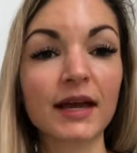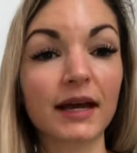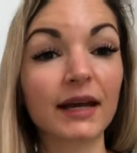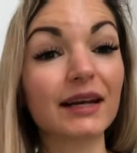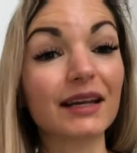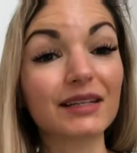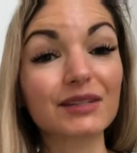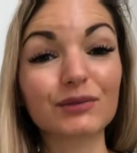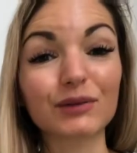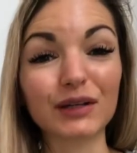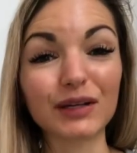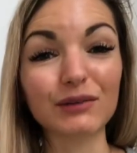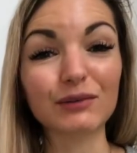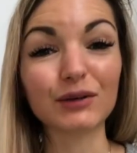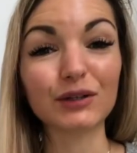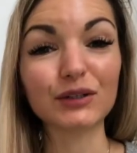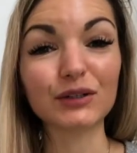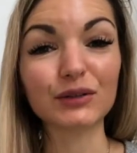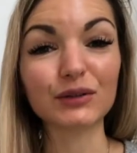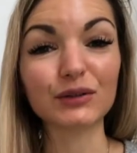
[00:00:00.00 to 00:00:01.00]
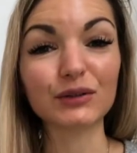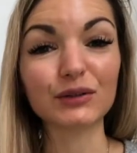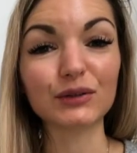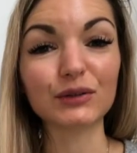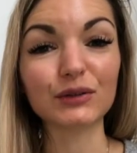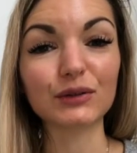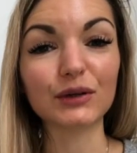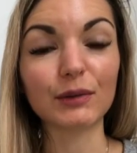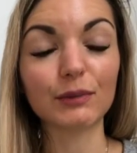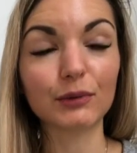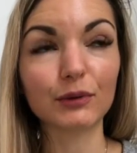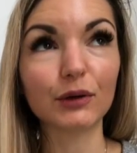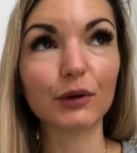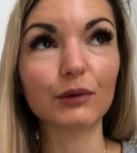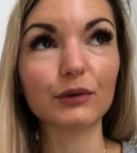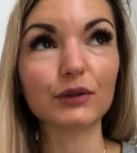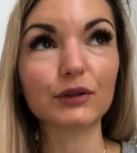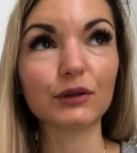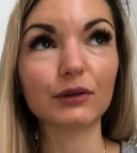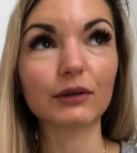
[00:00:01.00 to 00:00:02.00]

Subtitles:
And that's what I want you to approach,